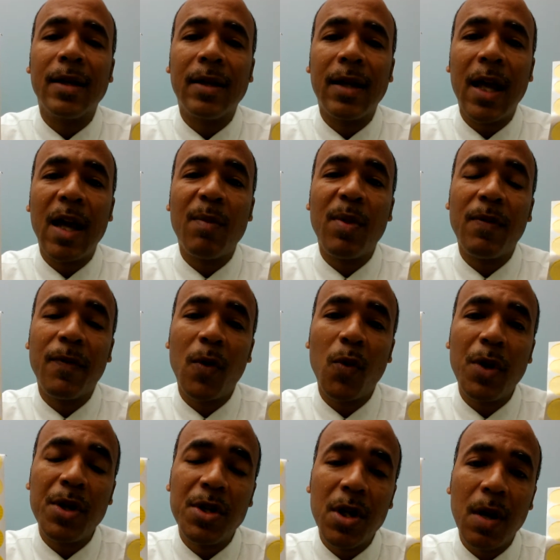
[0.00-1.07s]
to think before
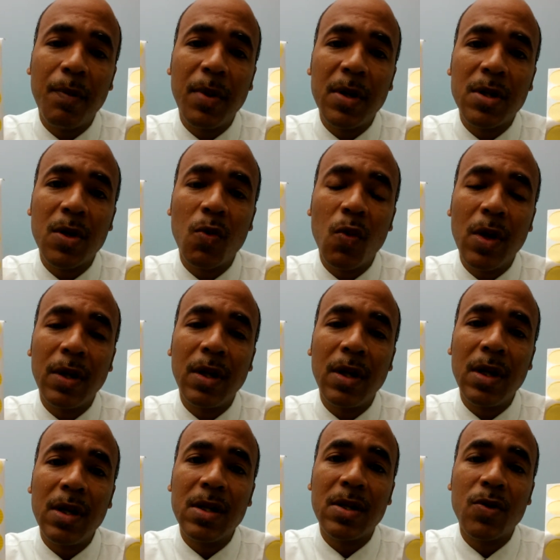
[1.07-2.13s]
we jump into what
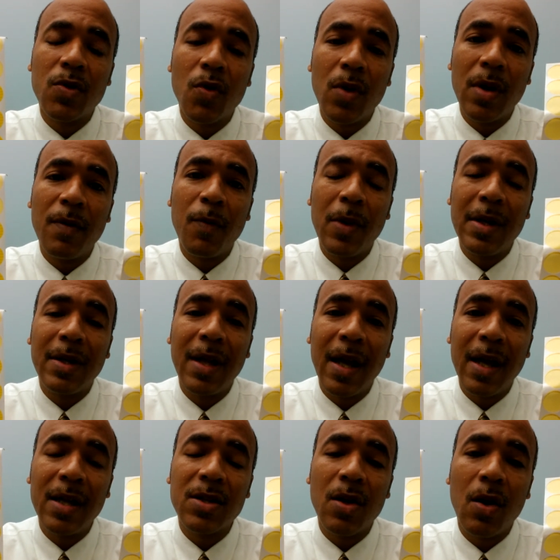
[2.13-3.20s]
these 21
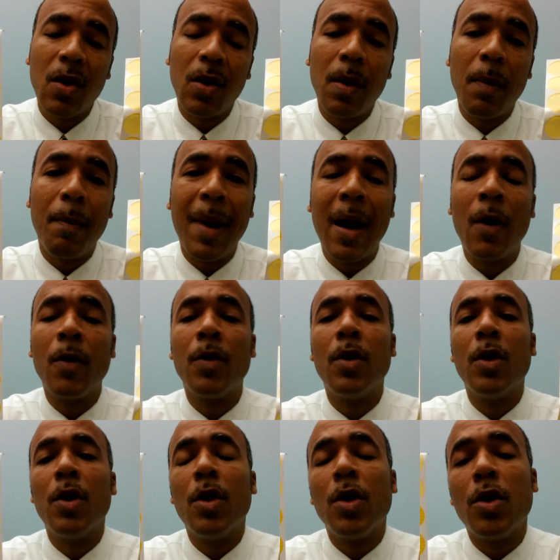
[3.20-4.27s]
days are all about,
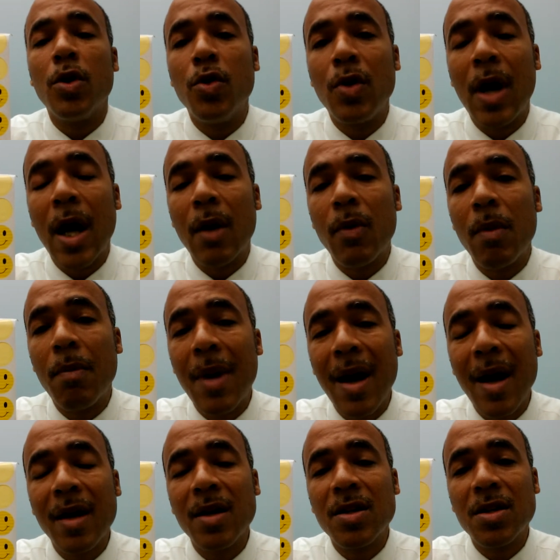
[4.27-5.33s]
you got to
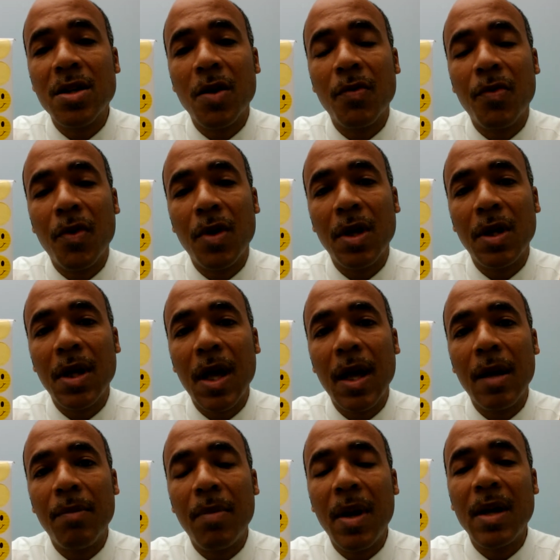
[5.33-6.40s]
remind yourself on a
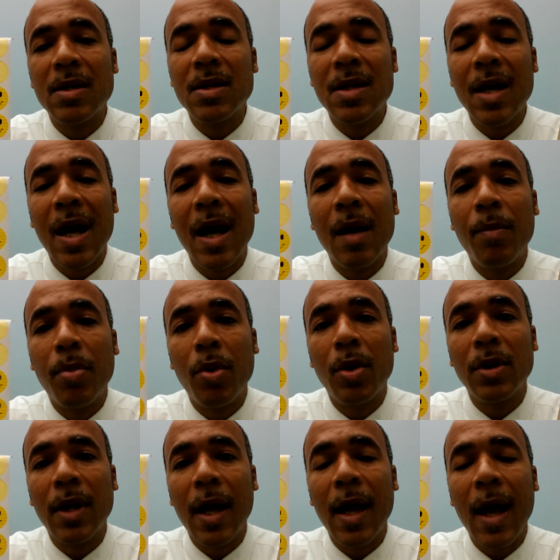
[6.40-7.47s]
daily basis how
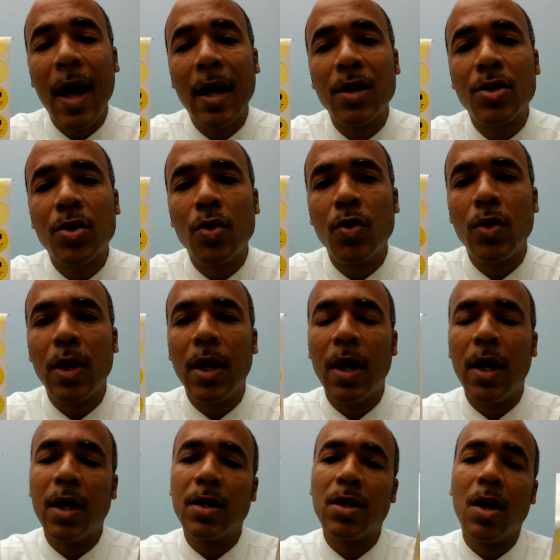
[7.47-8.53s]
important that attitude
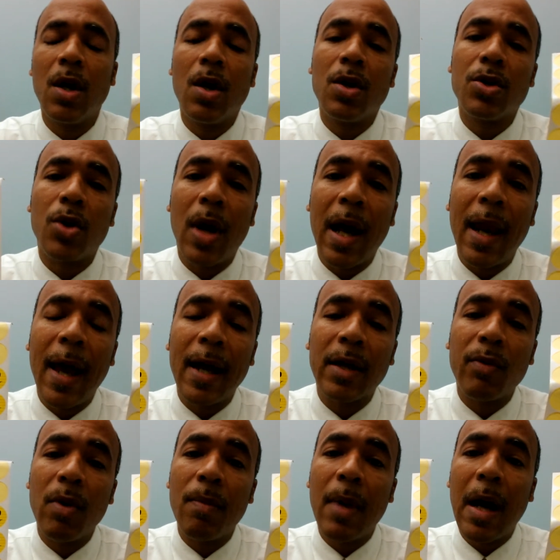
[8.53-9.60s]
is. So I like
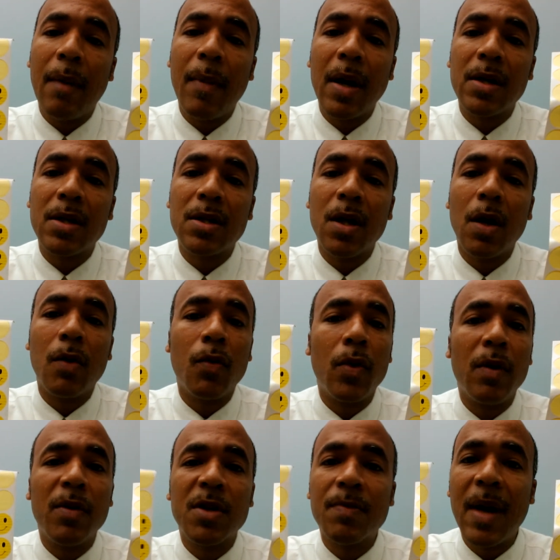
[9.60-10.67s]
to remind myself
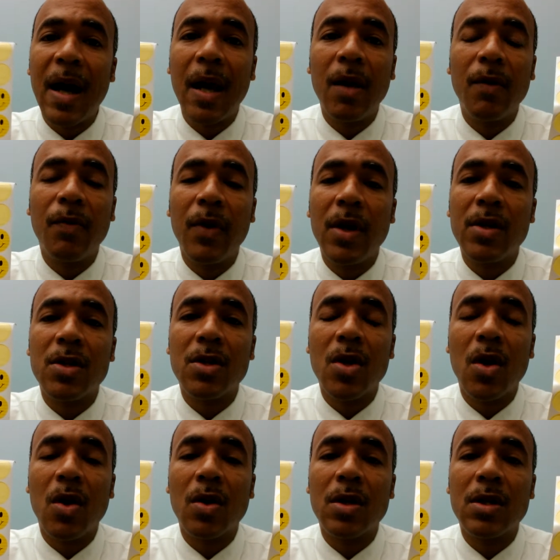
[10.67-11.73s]
with smiley faces
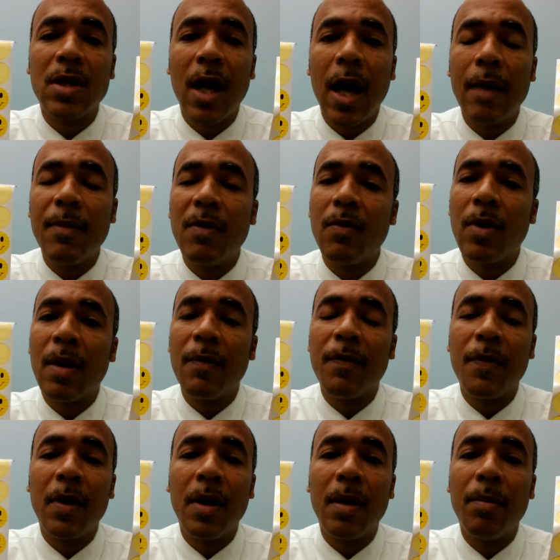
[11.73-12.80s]
all the time. Even when I'm
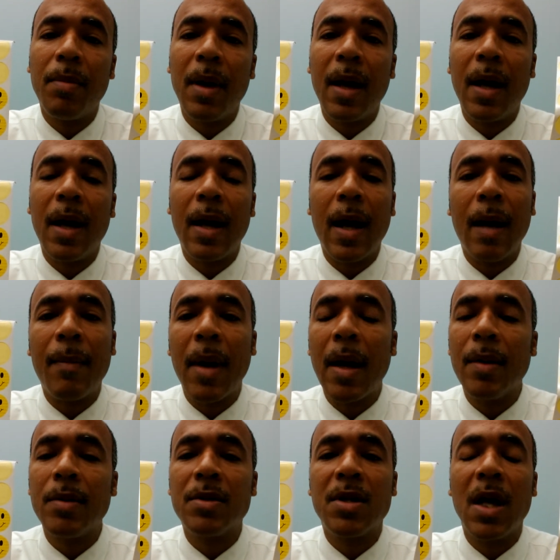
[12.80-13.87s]
feeling bad, I
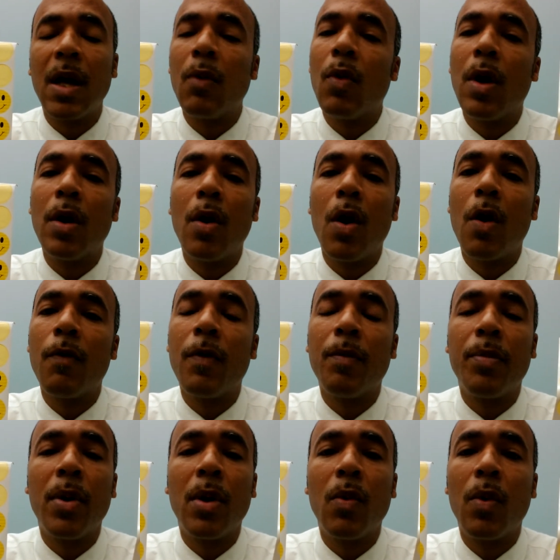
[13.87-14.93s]
might take one off
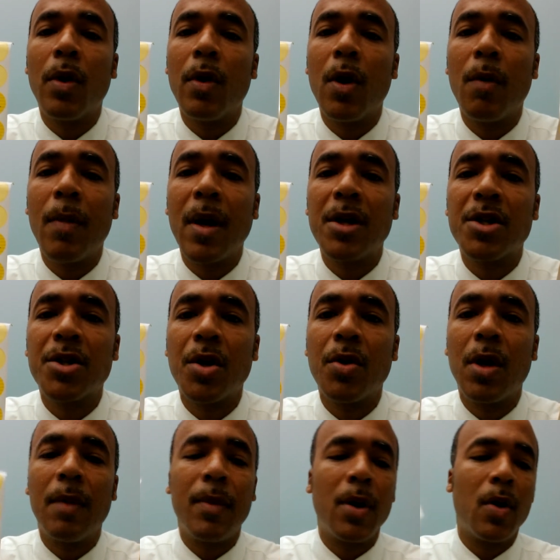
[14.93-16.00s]
and put one on my
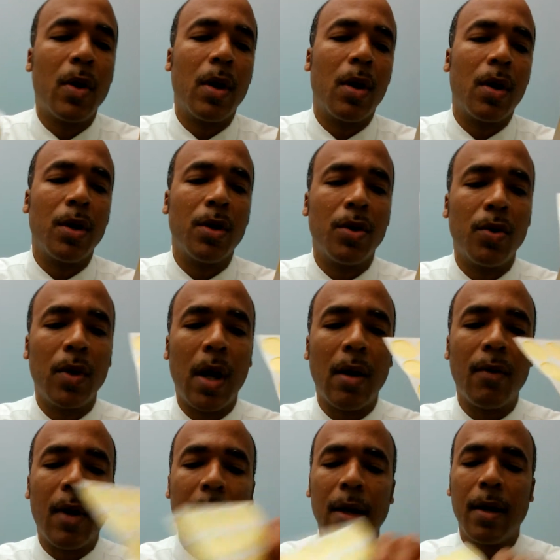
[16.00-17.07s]
shirt. Let me go ahead on and do that
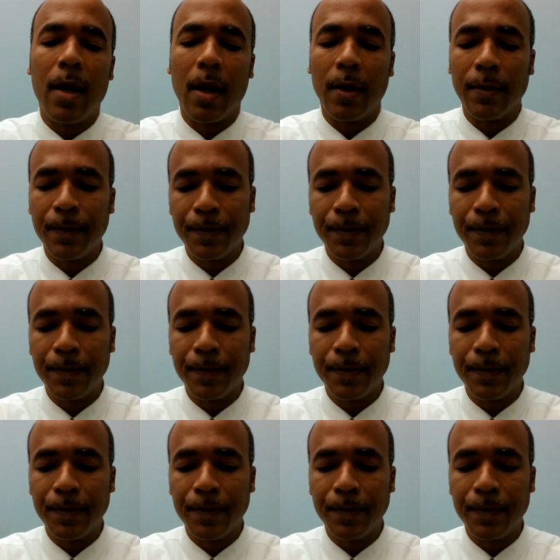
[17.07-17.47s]
right now.